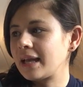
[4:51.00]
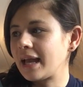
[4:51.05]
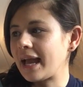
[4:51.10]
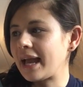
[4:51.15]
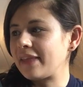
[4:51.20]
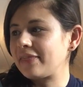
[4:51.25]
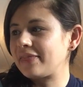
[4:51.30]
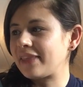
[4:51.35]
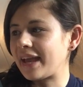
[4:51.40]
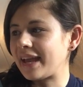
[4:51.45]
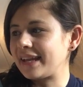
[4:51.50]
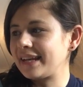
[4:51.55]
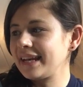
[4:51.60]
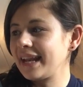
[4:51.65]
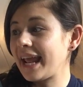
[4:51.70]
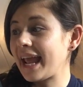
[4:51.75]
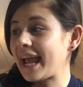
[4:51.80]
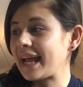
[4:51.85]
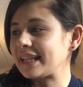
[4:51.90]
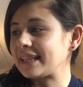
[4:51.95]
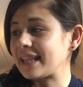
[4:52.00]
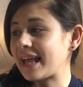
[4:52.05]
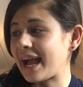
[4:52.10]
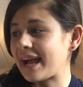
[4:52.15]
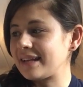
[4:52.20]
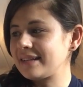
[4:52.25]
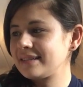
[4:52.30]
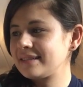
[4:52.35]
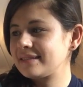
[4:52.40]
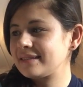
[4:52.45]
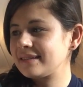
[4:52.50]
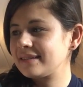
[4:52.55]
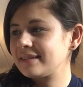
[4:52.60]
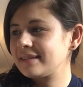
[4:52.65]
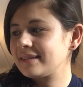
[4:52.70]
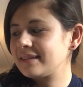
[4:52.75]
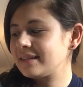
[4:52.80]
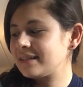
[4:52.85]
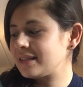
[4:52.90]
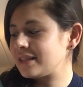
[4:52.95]
And then, at last,
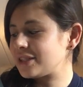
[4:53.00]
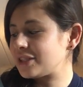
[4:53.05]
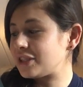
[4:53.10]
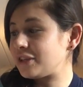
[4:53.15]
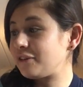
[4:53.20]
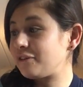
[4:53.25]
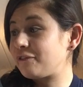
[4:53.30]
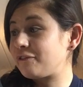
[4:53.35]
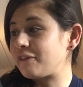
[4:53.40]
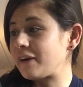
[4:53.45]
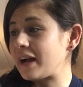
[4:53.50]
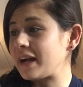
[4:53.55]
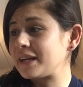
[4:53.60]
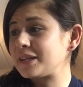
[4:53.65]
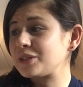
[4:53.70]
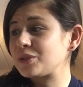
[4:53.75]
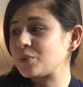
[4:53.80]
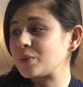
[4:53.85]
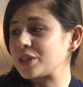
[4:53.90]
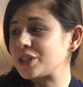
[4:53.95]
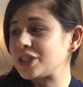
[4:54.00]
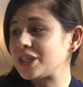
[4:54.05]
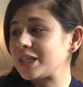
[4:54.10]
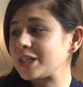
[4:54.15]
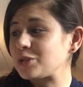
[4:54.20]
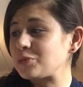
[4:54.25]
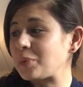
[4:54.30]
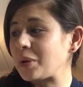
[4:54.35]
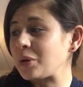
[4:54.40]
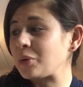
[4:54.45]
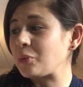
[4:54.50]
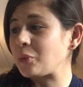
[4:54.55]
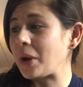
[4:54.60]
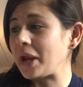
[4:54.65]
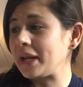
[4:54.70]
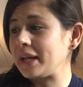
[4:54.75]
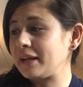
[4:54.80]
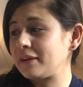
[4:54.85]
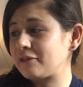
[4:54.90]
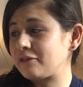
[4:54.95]
she finds what she has been
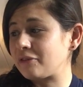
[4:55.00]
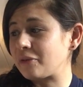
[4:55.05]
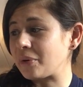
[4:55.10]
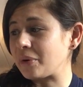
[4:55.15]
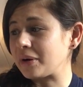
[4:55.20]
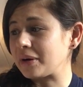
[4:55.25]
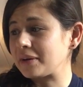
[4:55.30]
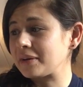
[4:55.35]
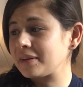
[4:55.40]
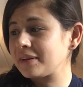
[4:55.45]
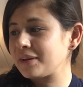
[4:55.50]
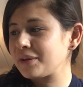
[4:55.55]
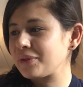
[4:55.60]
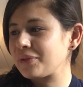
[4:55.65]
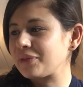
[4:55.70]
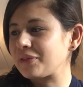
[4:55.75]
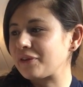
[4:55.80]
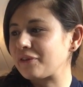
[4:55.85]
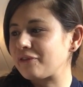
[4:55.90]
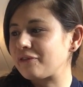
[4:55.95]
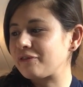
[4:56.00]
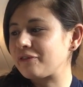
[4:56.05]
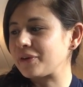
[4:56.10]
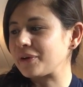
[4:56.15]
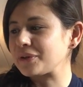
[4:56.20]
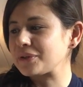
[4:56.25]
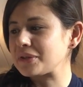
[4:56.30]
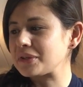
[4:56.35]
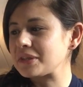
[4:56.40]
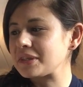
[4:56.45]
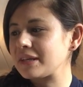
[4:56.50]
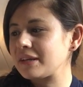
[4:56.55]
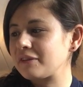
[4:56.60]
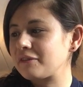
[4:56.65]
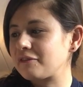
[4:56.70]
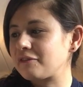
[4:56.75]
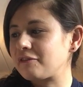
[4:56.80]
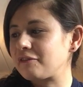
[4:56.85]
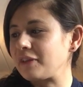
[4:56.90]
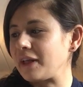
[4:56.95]
waiting for, the first
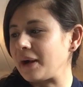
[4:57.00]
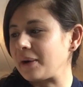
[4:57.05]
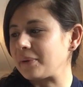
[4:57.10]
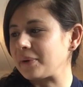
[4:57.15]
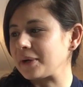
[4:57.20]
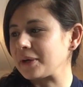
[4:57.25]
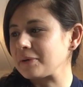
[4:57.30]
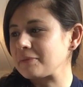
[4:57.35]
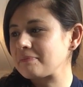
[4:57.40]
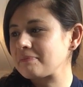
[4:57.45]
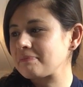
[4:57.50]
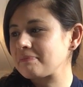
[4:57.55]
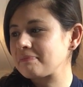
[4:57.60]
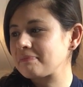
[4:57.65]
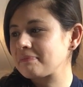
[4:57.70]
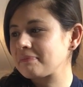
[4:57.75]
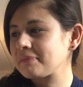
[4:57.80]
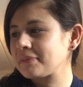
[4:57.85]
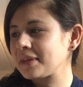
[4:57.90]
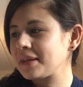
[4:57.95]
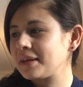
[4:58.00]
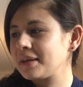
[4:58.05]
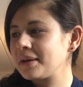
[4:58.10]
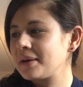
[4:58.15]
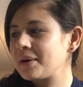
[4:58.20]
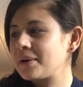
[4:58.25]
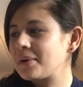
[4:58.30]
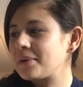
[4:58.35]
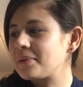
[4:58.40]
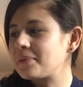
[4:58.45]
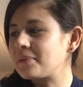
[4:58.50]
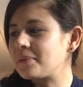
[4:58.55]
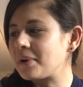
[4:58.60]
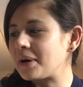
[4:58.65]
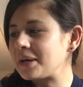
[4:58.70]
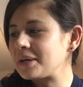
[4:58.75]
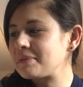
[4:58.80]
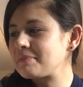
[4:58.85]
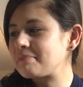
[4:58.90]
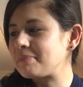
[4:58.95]
flower.
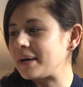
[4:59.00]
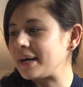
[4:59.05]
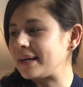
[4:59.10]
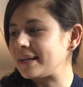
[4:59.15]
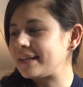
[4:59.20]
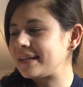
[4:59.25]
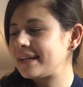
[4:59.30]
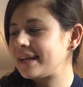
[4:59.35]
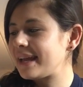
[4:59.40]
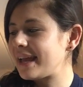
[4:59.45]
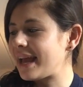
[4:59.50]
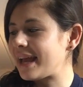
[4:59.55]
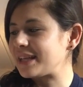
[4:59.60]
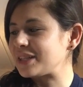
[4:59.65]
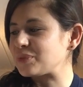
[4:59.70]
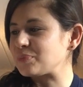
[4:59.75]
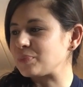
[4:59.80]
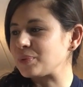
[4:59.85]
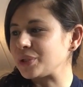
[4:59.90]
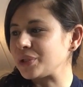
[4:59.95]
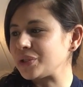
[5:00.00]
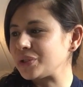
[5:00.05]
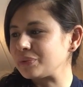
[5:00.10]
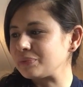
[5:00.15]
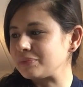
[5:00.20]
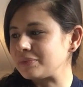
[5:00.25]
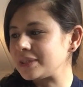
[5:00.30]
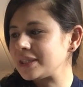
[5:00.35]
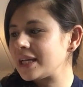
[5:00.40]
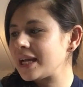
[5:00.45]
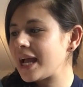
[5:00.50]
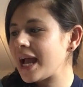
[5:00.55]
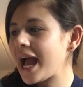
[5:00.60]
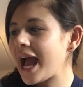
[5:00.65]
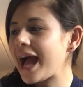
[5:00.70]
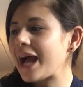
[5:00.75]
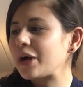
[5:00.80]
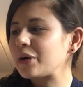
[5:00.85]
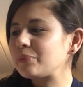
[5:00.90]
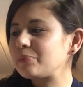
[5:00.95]
One bud has bloomed.
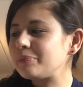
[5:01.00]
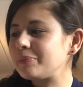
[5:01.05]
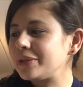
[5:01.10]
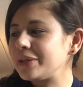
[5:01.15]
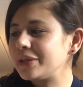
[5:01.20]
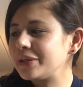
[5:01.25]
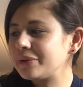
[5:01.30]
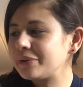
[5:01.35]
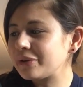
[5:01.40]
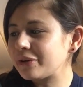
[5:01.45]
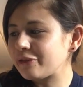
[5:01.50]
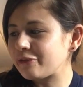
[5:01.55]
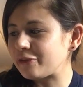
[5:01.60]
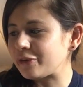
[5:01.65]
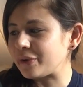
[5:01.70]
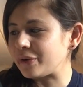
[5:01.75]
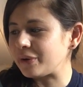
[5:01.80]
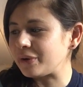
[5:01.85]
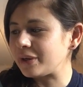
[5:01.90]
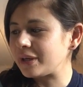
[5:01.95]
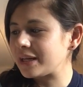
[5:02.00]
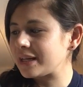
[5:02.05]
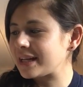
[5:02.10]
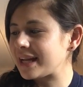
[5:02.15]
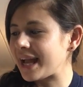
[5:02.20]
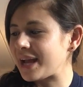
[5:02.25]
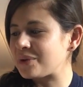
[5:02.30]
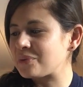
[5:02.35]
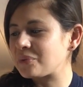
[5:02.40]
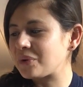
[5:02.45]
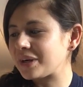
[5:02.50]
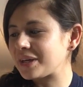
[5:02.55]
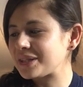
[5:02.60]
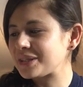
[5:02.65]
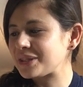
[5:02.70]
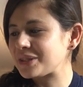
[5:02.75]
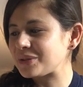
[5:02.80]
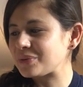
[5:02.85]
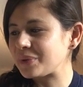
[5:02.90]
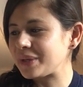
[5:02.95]
How beautiful, and what a
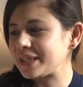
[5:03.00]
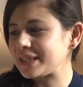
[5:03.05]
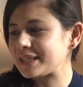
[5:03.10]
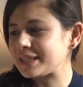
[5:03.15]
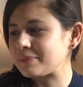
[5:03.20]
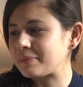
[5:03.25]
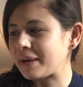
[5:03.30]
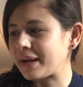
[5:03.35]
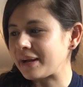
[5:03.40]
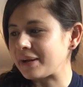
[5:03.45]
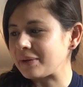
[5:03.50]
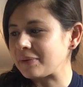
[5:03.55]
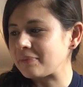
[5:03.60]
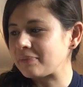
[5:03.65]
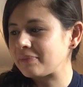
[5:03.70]
sweet smell.